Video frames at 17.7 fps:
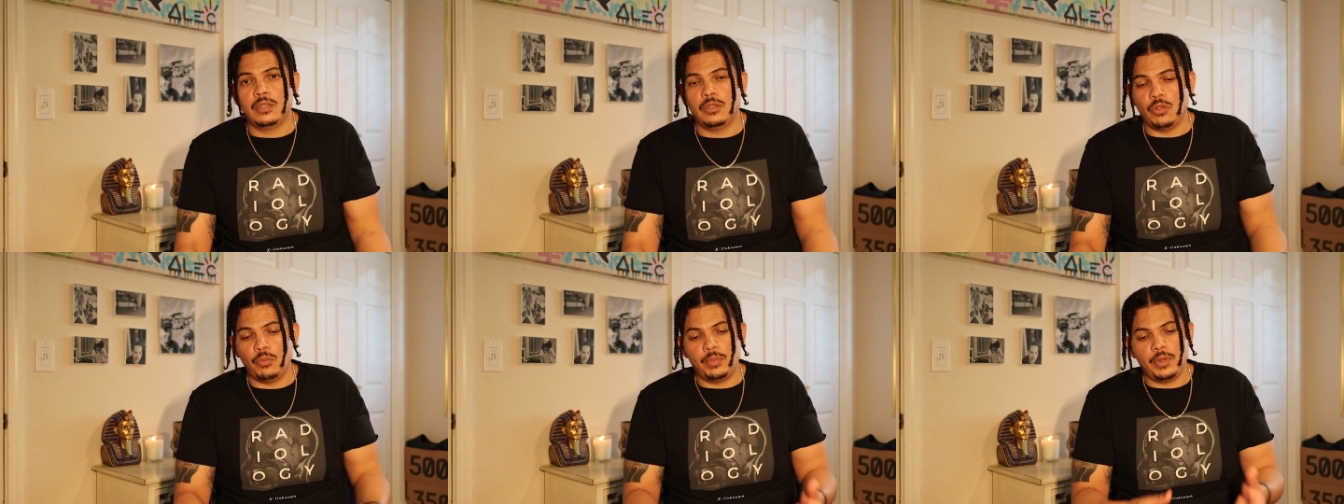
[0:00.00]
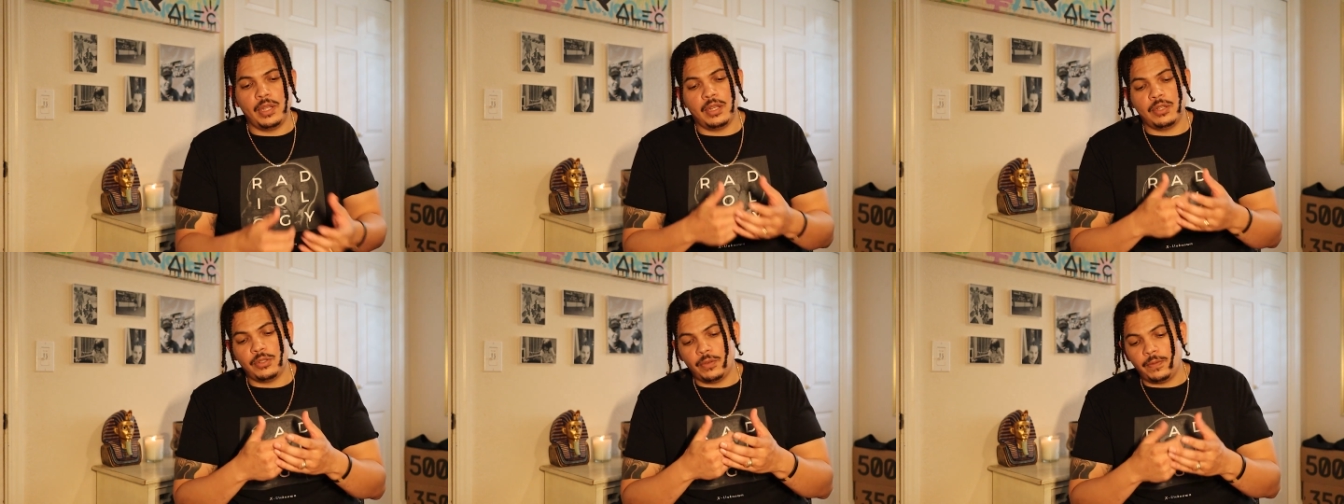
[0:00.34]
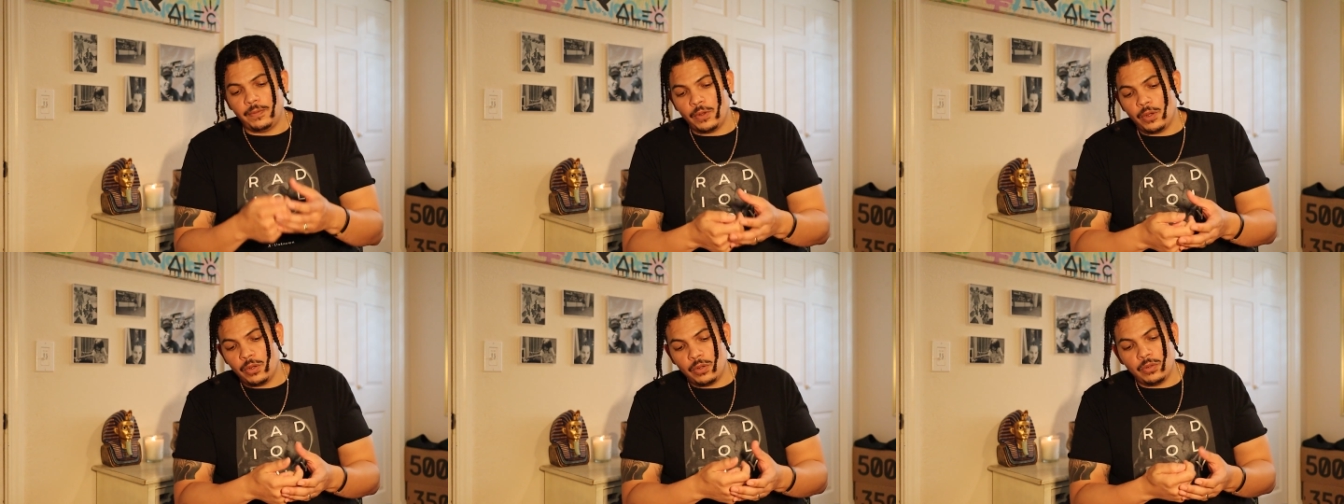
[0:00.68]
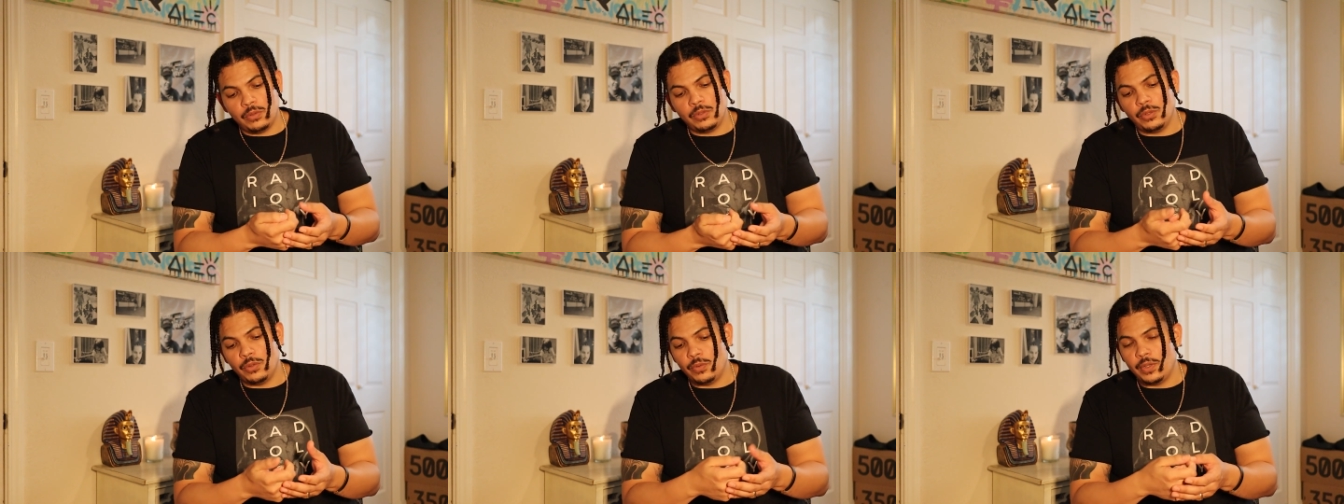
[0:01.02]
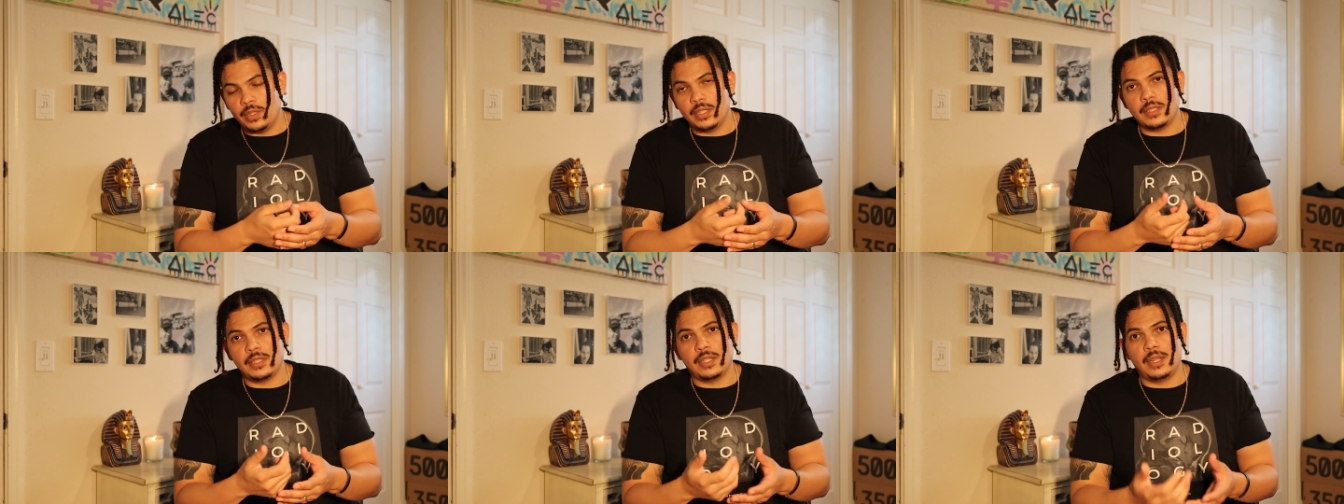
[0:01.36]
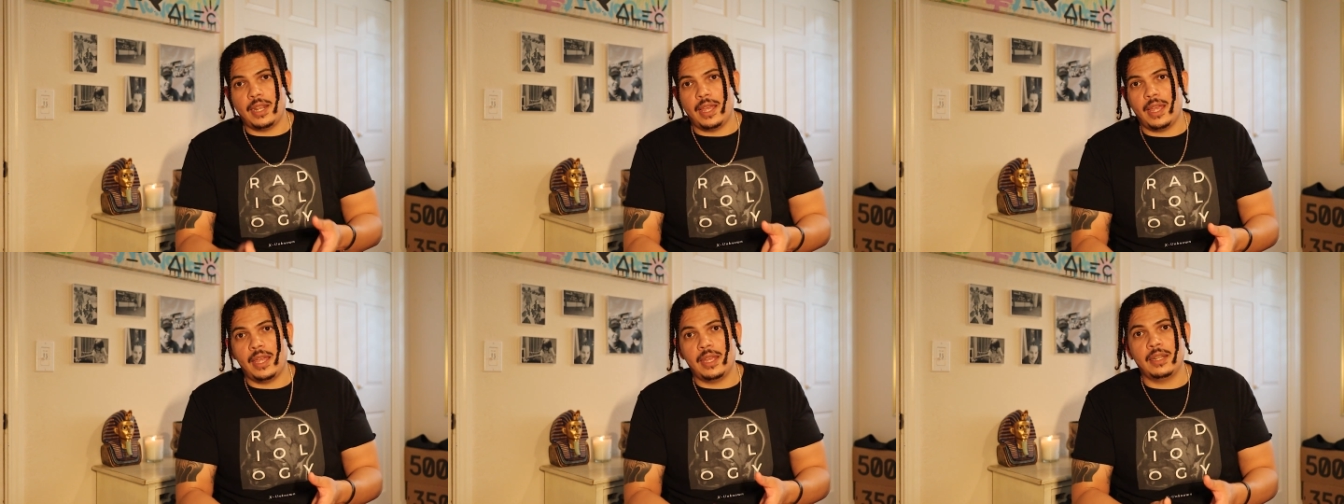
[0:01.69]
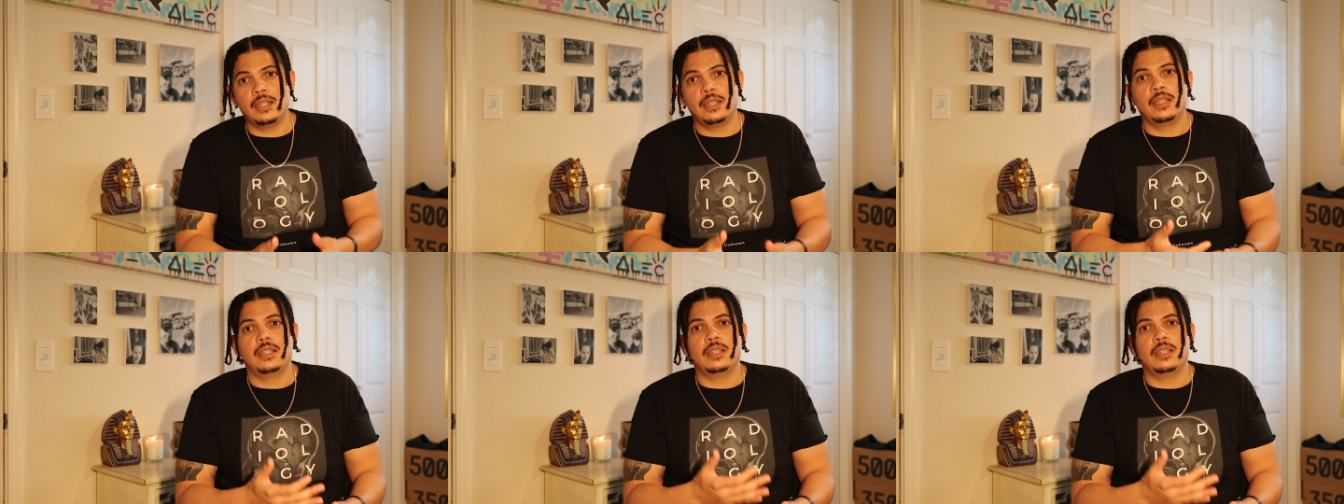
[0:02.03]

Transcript: Don't be on your phone doing this and that.